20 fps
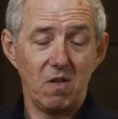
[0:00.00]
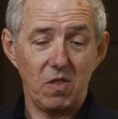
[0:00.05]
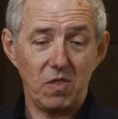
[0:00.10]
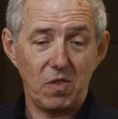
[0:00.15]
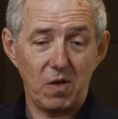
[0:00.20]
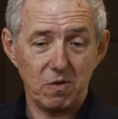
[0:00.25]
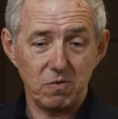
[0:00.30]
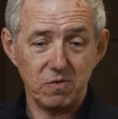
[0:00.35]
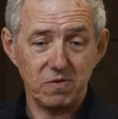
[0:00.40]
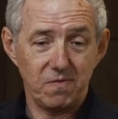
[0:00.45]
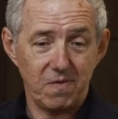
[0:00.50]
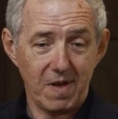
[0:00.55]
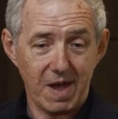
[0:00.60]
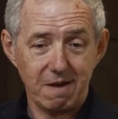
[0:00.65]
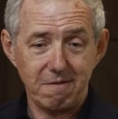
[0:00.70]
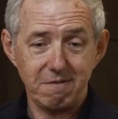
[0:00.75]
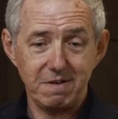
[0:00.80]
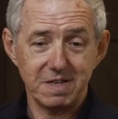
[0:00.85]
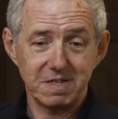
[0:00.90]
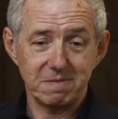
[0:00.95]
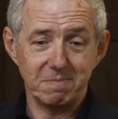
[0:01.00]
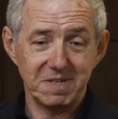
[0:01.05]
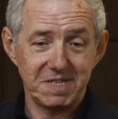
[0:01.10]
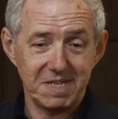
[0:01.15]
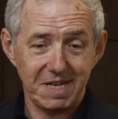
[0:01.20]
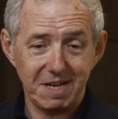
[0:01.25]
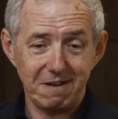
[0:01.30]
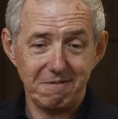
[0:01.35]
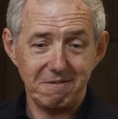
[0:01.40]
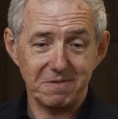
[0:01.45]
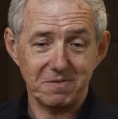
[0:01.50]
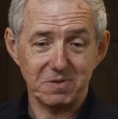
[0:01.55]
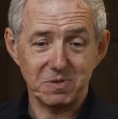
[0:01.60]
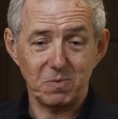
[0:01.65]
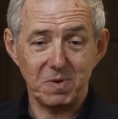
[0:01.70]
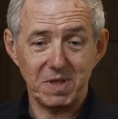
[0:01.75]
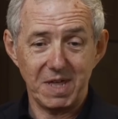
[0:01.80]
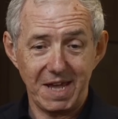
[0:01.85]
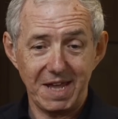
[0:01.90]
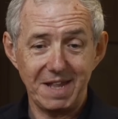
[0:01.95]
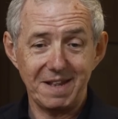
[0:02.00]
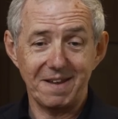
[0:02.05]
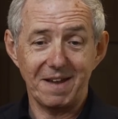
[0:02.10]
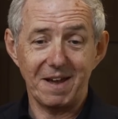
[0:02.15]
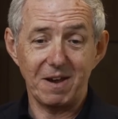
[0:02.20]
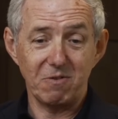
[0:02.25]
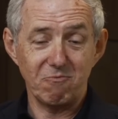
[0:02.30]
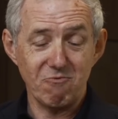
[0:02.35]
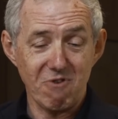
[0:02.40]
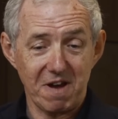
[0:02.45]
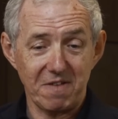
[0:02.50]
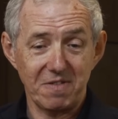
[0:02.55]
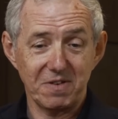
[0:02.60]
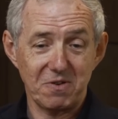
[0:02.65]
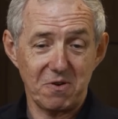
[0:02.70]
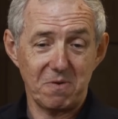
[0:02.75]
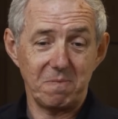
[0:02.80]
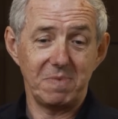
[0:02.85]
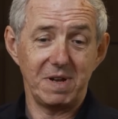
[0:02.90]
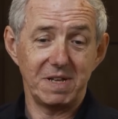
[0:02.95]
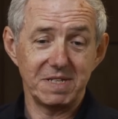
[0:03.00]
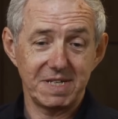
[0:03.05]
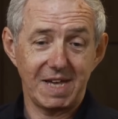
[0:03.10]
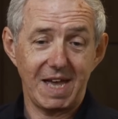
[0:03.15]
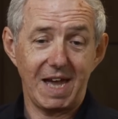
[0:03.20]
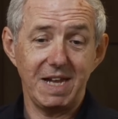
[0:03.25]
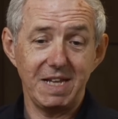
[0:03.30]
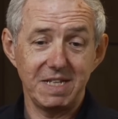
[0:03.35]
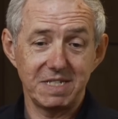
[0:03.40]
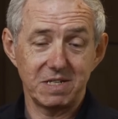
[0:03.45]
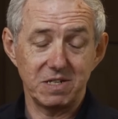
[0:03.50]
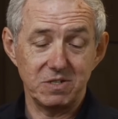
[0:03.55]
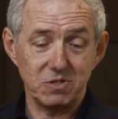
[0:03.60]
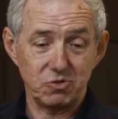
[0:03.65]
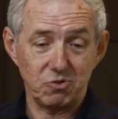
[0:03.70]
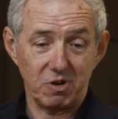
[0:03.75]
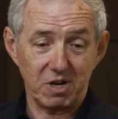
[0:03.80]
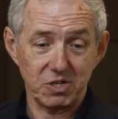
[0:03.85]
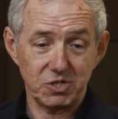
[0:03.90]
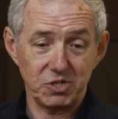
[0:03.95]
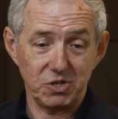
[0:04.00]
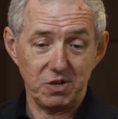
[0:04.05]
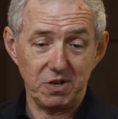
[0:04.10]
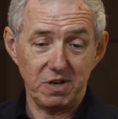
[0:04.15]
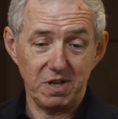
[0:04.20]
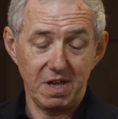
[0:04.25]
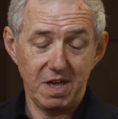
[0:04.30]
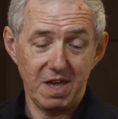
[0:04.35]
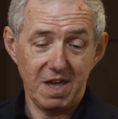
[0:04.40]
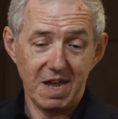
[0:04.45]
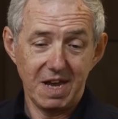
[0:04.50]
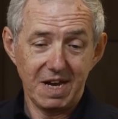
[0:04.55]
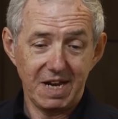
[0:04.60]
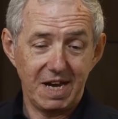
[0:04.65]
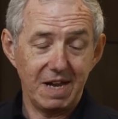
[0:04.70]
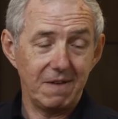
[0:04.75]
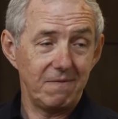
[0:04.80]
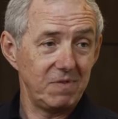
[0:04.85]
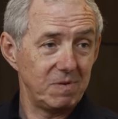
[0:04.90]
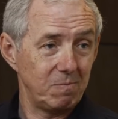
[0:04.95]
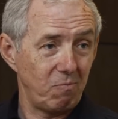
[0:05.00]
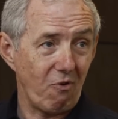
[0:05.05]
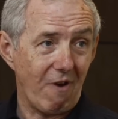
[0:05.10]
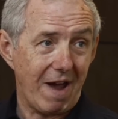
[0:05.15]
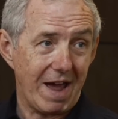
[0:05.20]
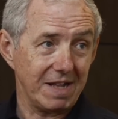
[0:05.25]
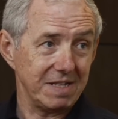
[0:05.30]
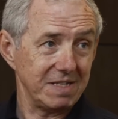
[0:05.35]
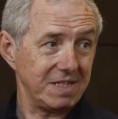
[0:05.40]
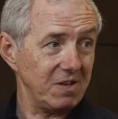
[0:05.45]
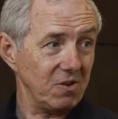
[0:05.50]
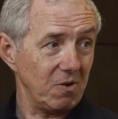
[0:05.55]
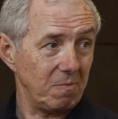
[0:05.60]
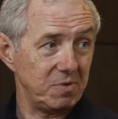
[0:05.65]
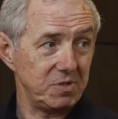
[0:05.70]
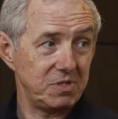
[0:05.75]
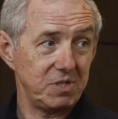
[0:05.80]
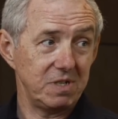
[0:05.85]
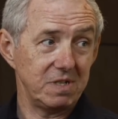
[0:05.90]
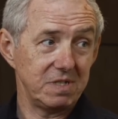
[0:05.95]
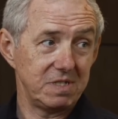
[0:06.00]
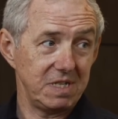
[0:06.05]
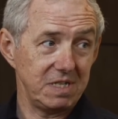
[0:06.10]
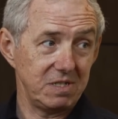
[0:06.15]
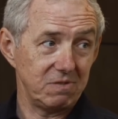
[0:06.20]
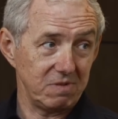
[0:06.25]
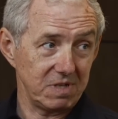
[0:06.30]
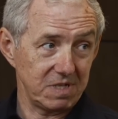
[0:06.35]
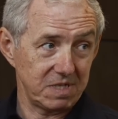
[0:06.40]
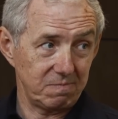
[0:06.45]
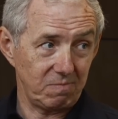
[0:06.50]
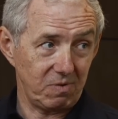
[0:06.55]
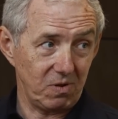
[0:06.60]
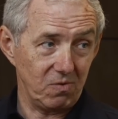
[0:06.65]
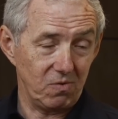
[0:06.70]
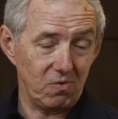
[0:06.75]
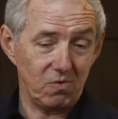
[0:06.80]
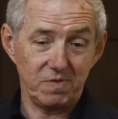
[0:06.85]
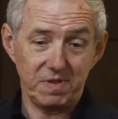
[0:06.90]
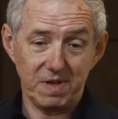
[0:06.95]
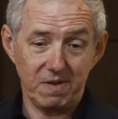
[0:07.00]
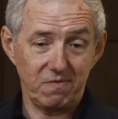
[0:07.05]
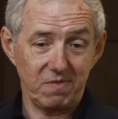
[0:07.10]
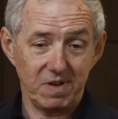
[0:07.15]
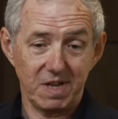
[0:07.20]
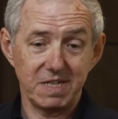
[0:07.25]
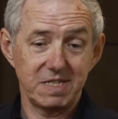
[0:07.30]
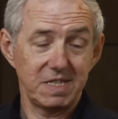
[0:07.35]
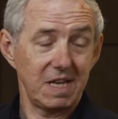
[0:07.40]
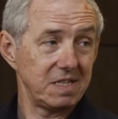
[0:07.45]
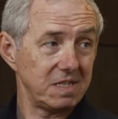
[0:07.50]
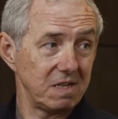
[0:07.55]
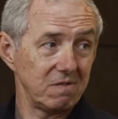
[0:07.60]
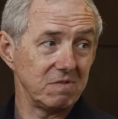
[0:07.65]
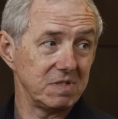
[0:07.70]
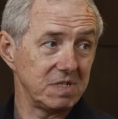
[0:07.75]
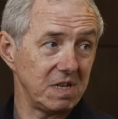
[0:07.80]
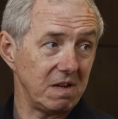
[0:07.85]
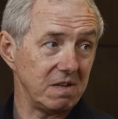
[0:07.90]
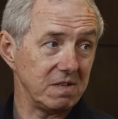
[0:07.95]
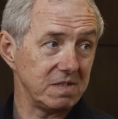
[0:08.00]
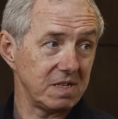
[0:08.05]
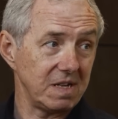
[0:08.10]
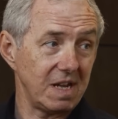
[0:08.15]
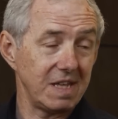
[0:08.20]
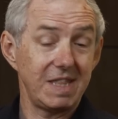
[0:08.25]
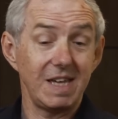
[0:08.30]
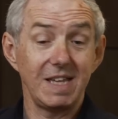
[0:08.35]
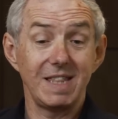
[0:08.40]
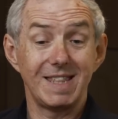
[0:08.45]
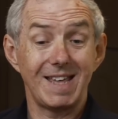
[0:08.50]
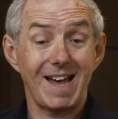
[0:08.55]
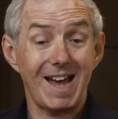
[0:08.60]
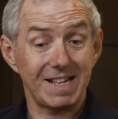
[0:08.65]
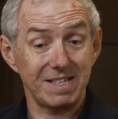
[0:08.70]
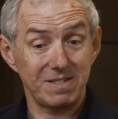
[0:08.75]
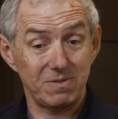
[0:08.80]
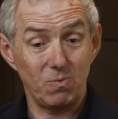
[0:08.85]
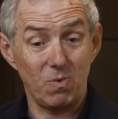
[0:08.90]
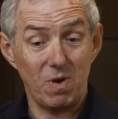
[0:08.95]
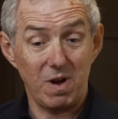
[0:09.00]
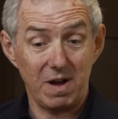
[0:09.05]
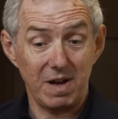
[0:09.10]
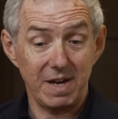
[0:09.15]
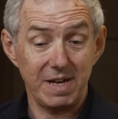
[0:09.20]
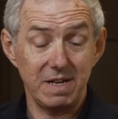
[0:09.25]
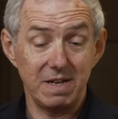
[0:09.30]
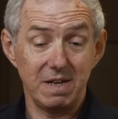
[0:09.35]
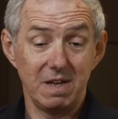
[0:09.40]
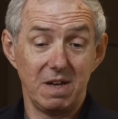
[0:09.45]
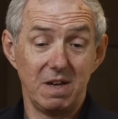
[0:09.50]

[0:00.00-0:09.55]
those various materials within a rather complex case construction gives brands the opportunity to explore different aesthetic results. And I think that's why